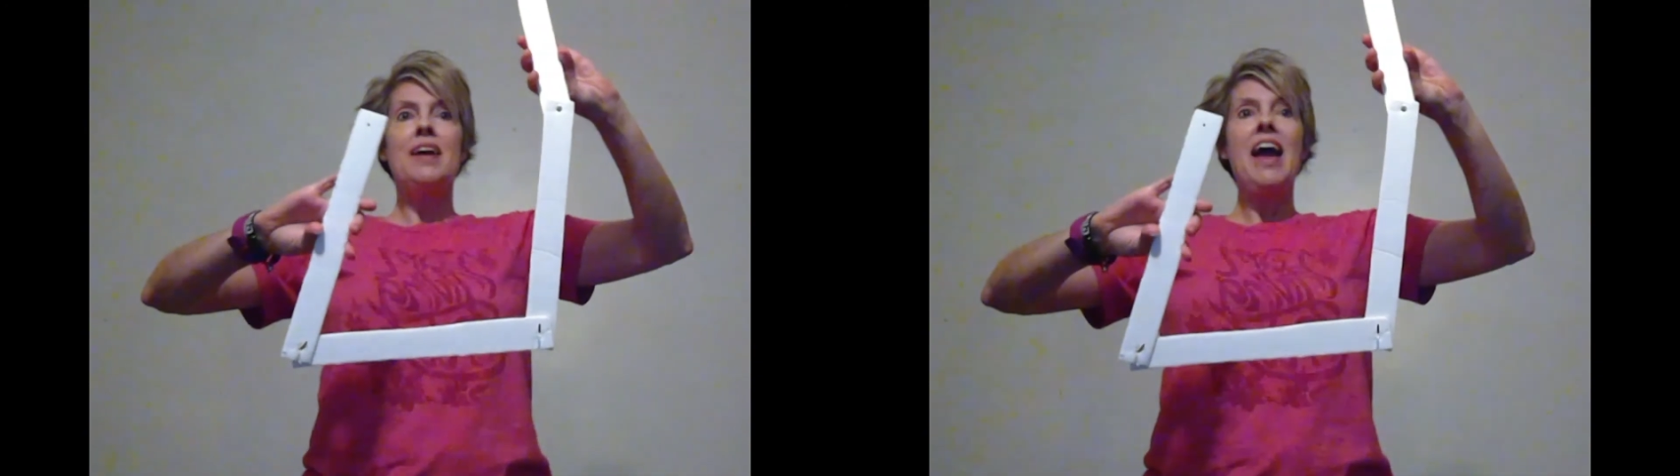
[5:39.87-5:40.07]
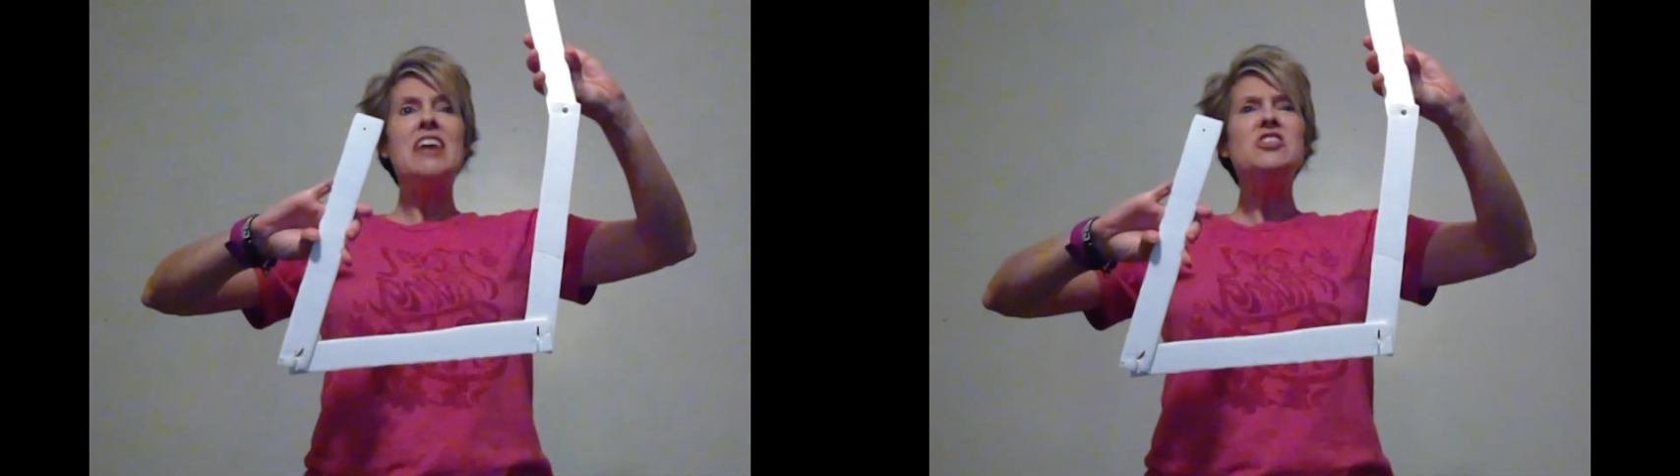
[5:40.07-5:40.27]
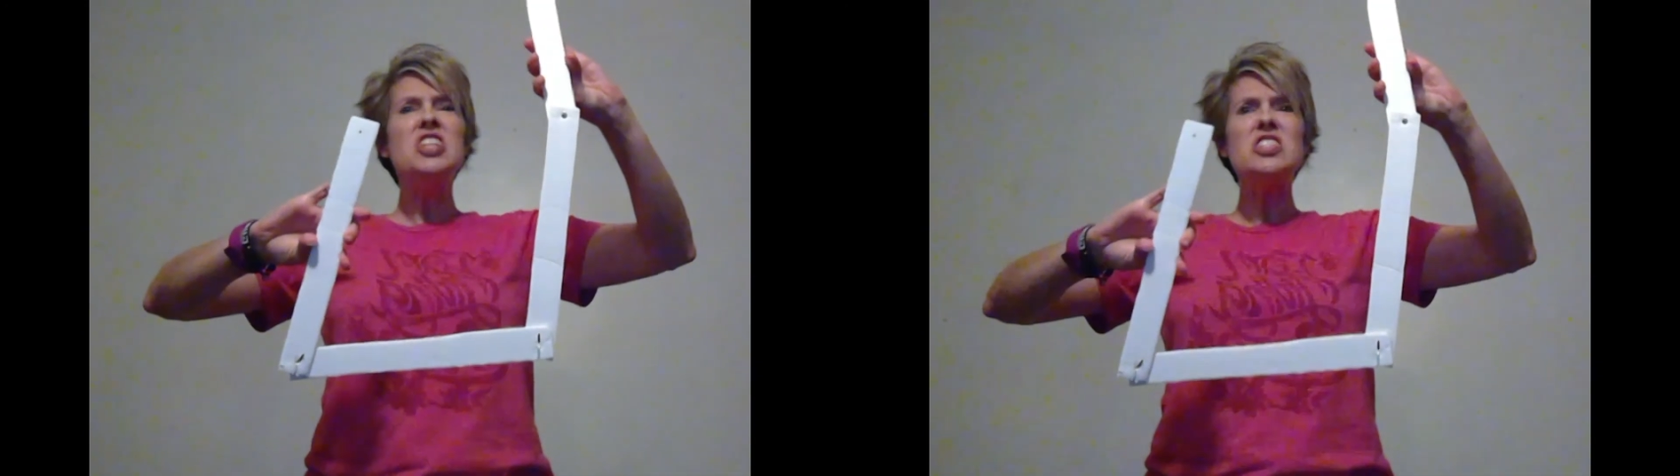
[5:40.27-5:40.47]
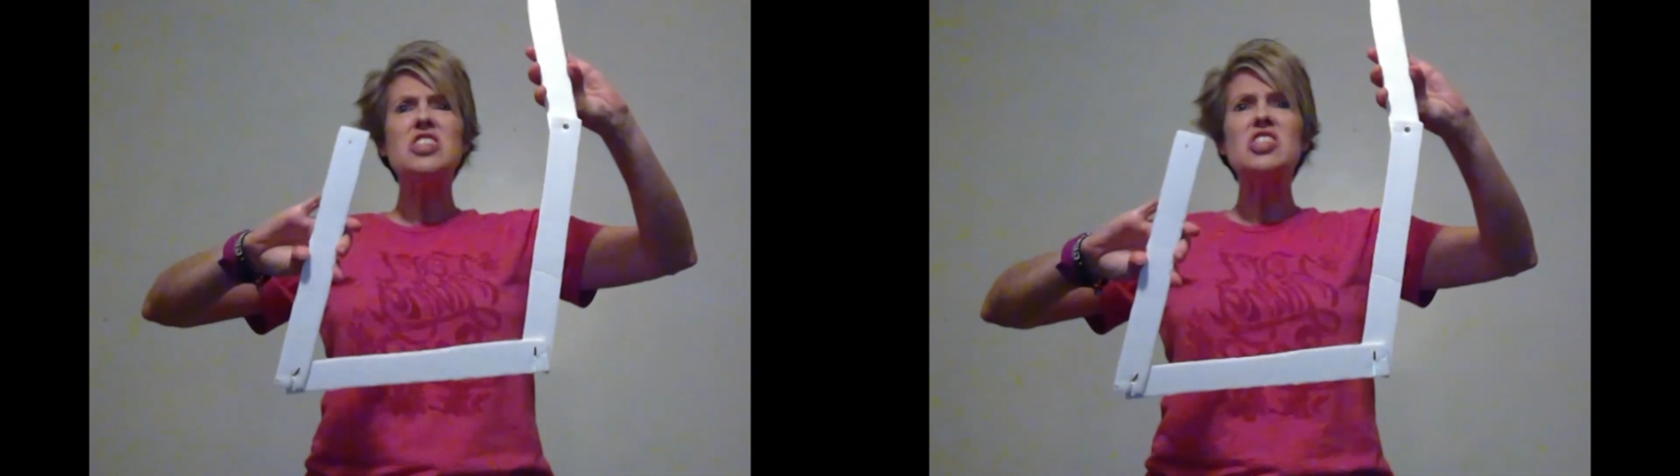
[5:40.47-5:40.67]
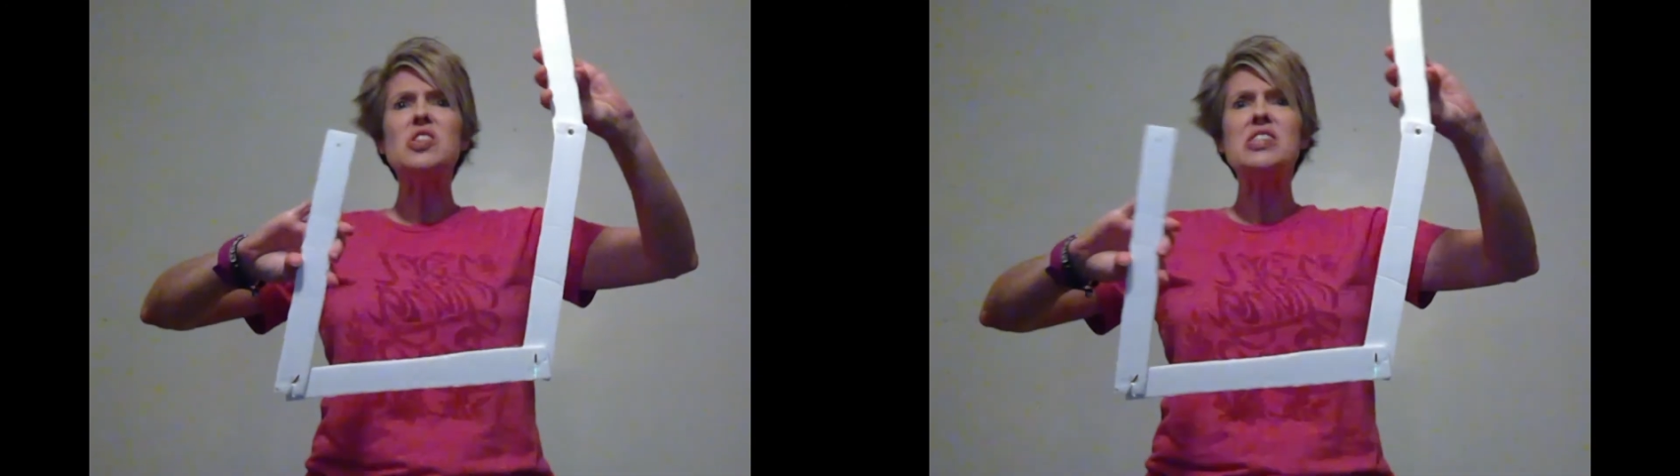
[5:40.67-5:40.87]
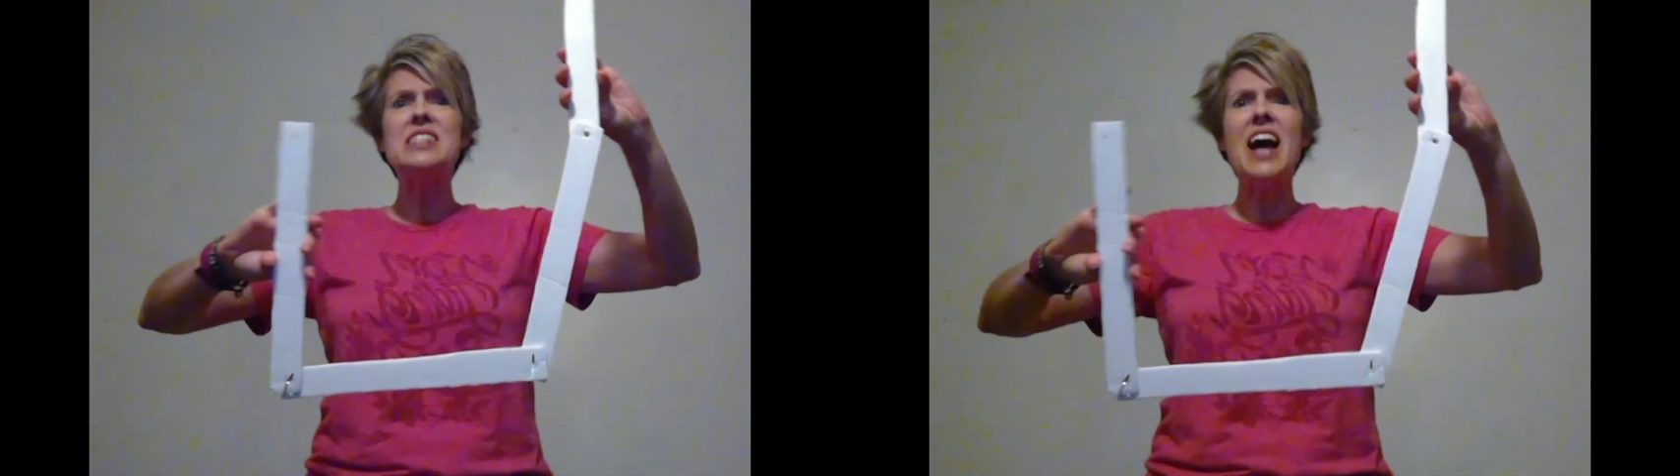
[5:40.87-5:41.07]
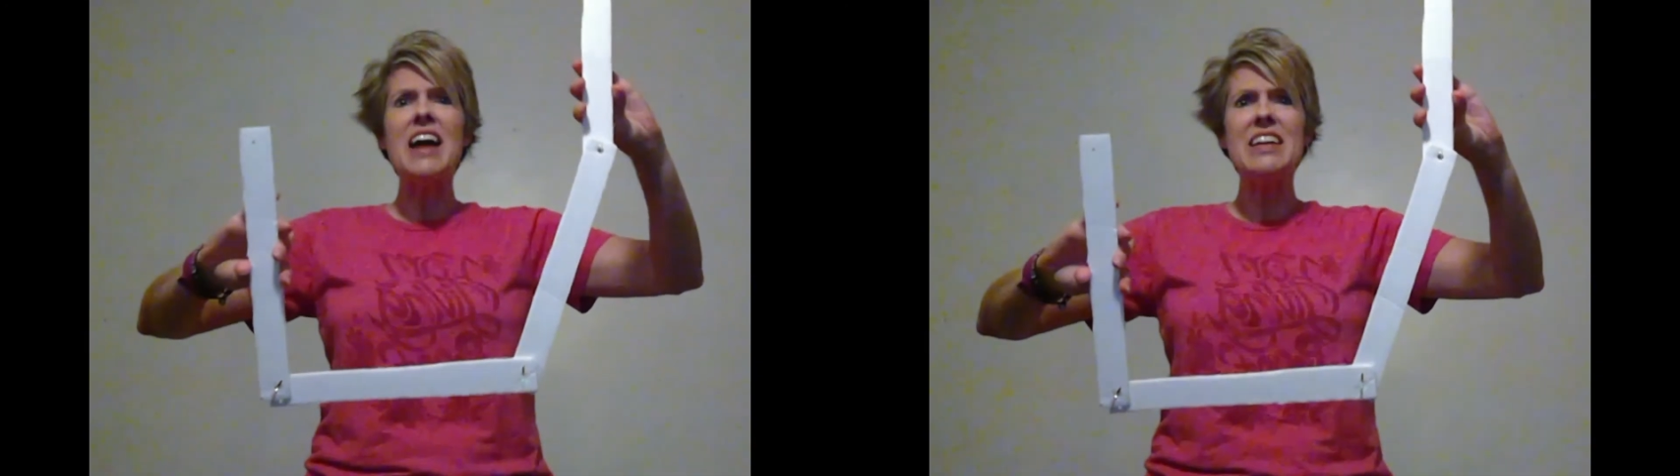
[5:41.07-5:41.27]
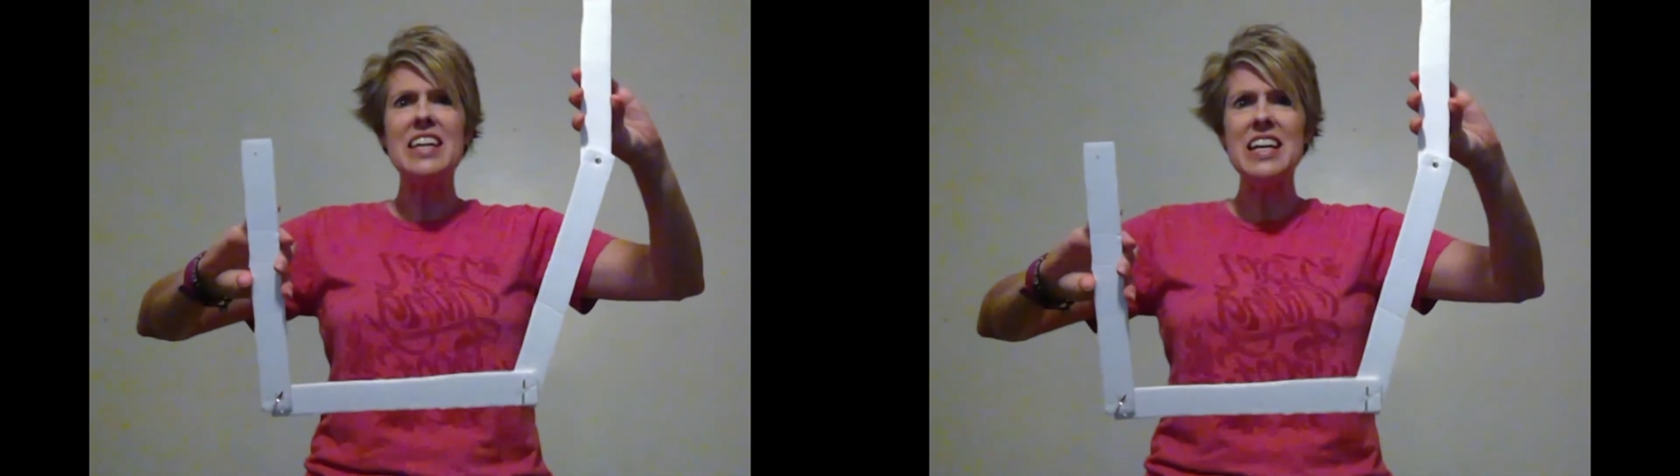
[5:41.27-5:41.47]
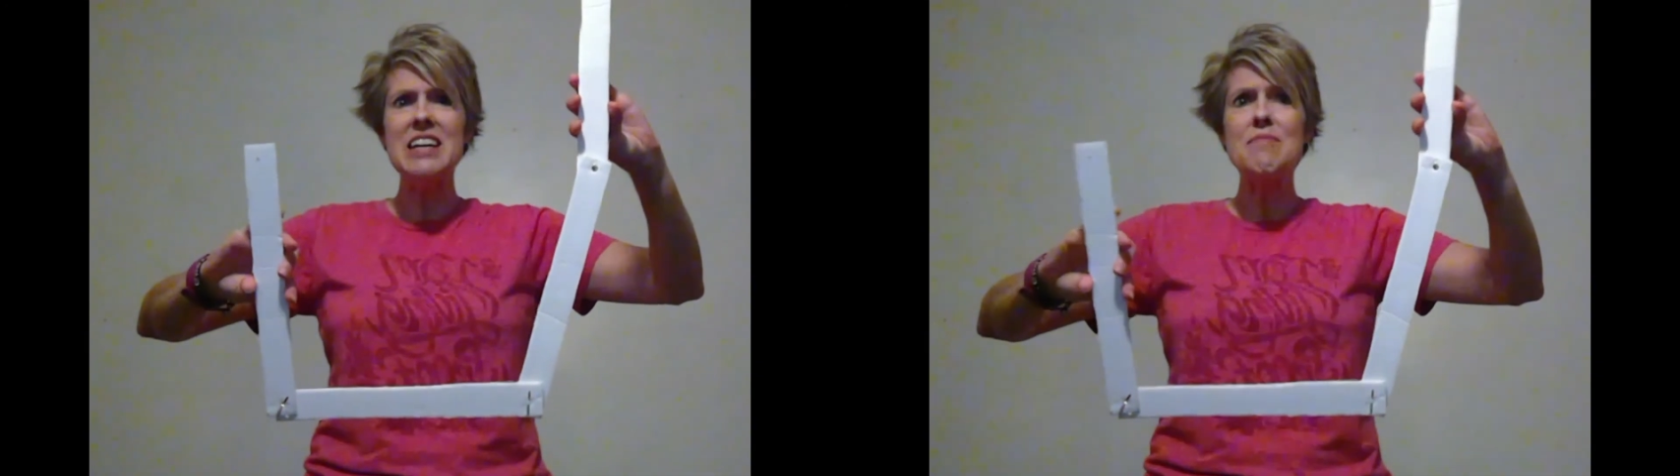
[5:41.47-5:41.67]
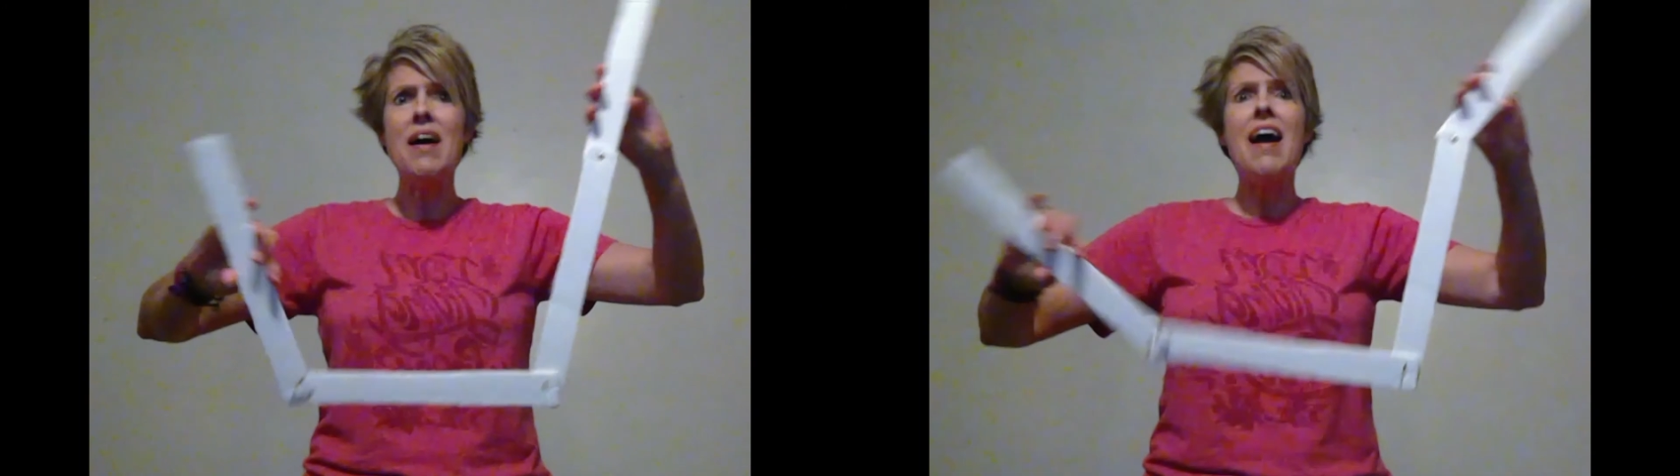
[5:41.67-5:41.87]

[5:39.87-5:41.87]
and Jesus looked down at him,